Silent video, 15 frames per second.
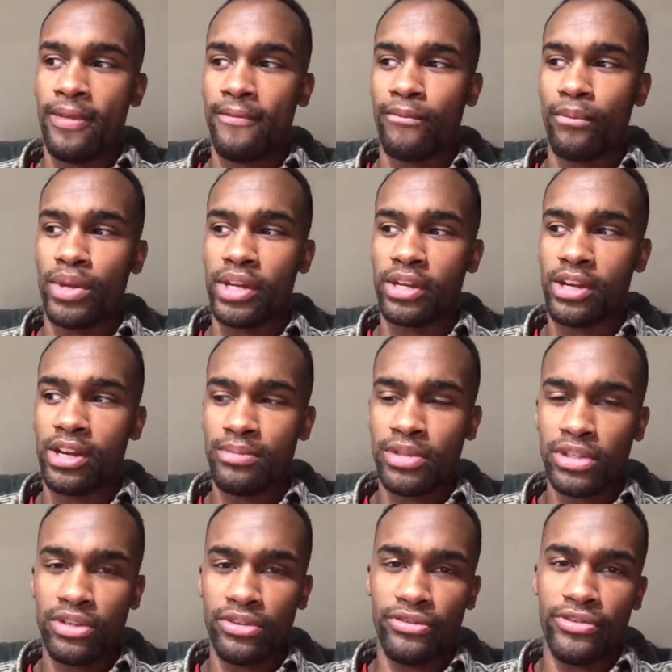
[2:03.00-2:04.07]
When it comes
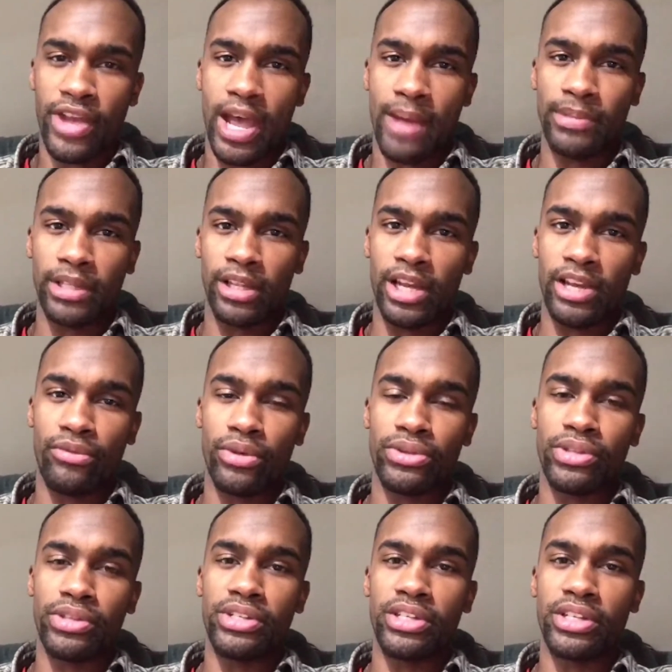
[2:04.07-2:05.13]
to family life with
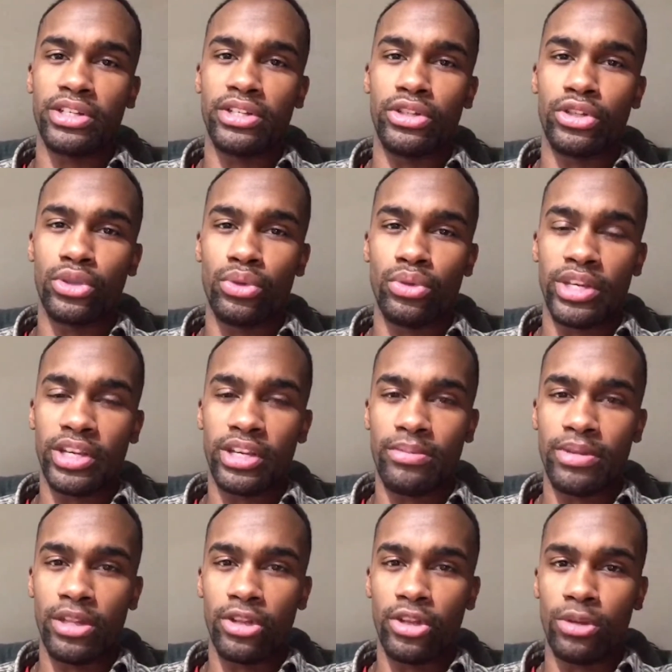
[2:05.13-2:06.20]
the Decan 2, they could
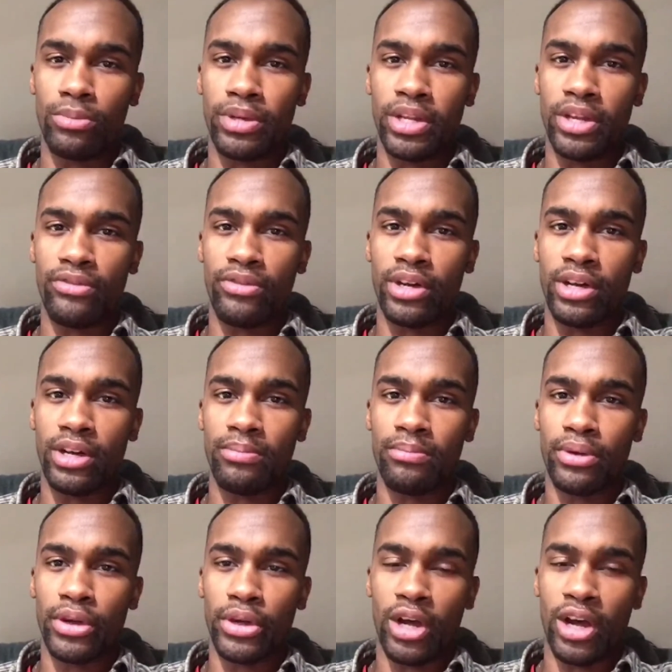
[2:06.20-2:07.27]
be a little bit of a
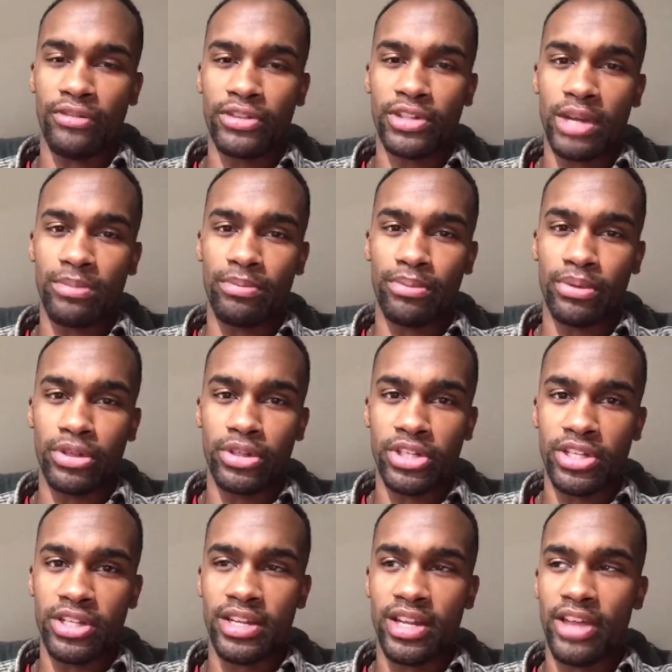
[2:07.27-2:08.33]
put-off type of
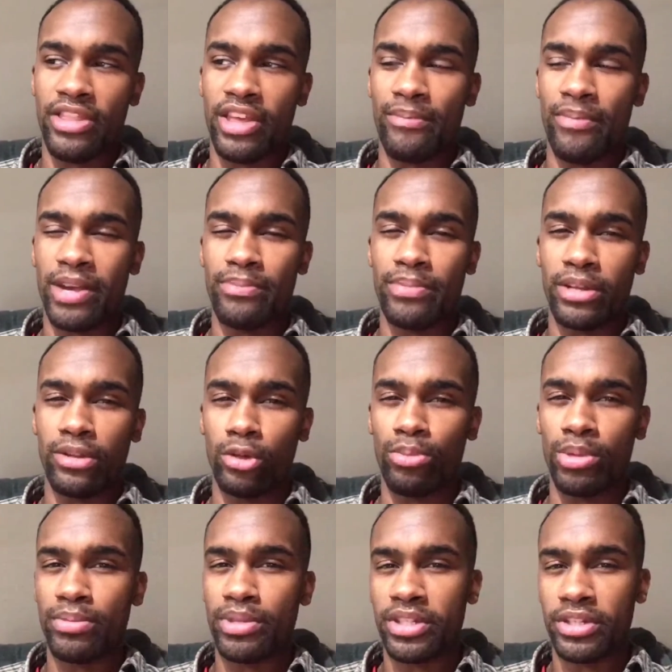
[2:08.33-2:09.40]
person. They might be a little
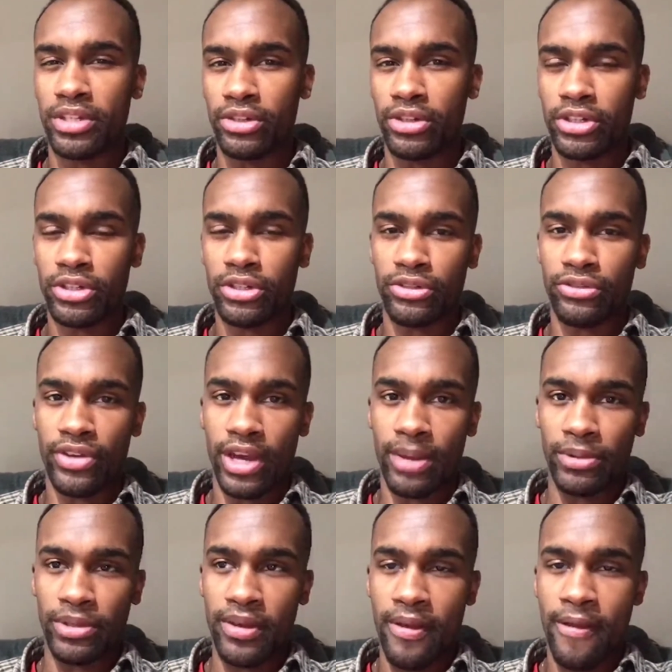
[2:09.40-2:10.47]
bit mysterious to their
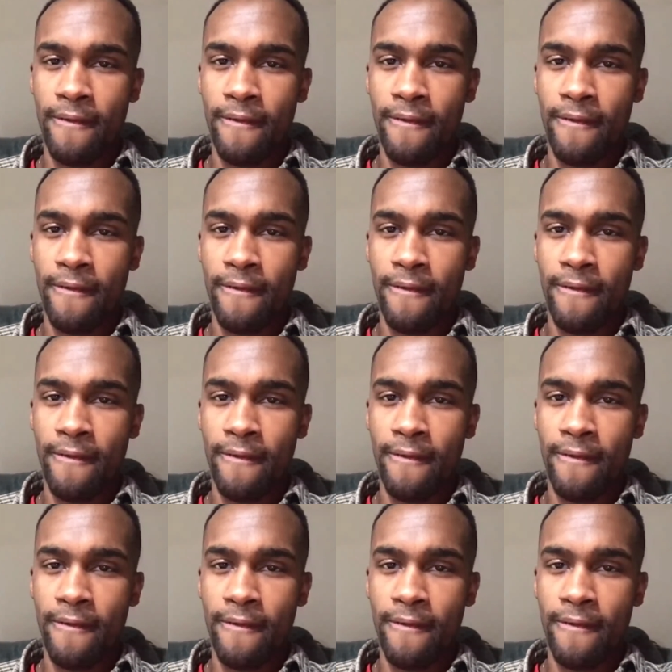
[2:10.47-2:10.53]
family.